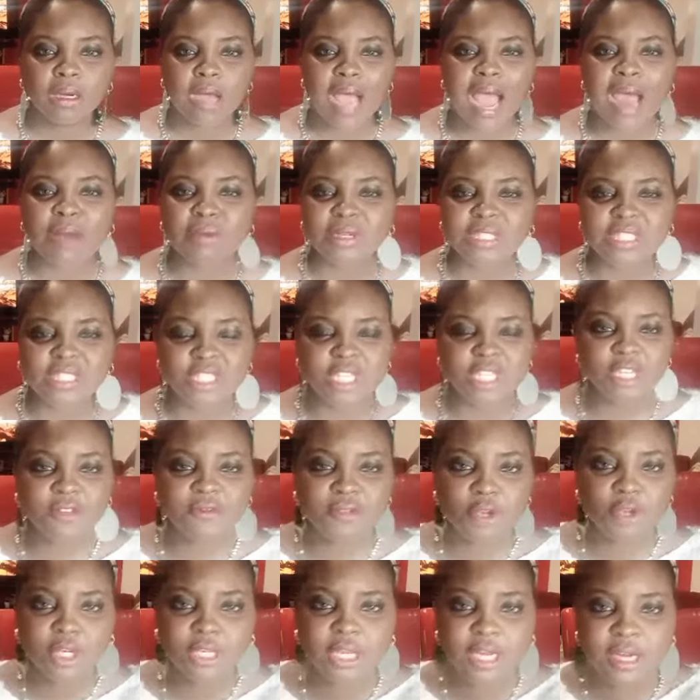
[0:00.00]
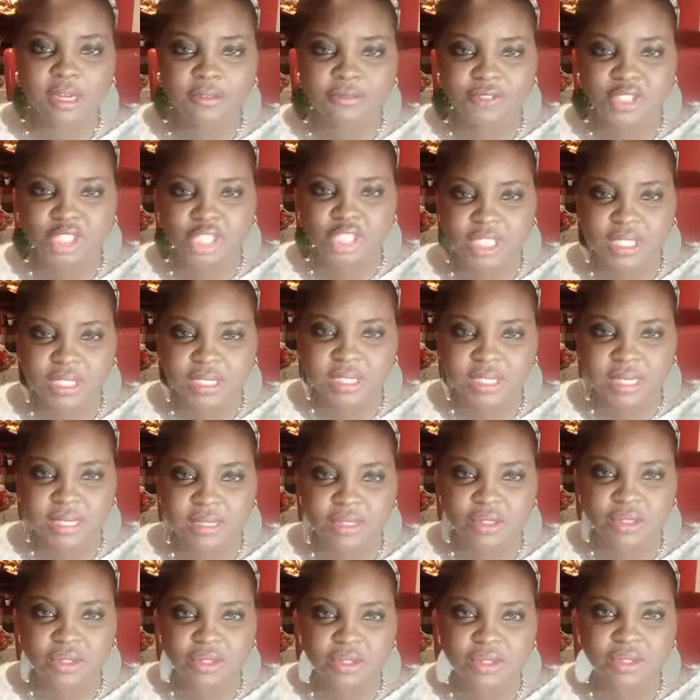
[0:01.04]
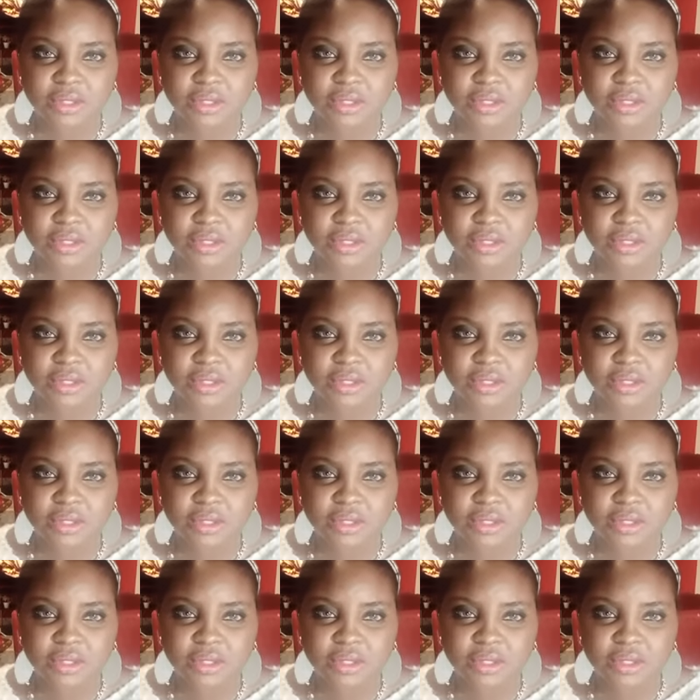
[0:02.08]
I receive your love, Jesus.